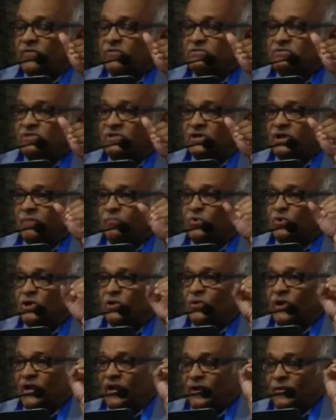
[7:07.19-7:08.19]
I was the
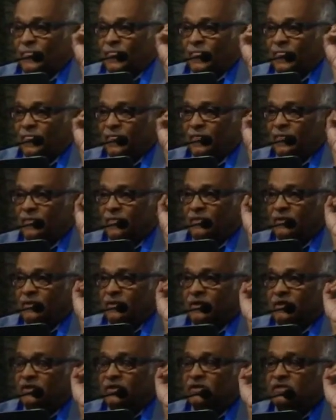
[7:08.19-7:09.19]
Kabuliwala.
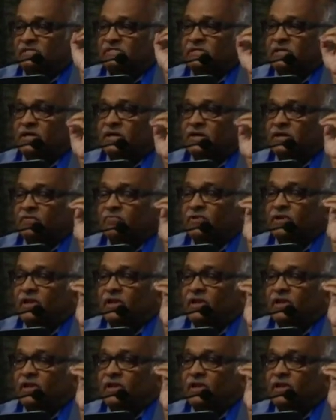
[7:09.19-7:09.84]
Years later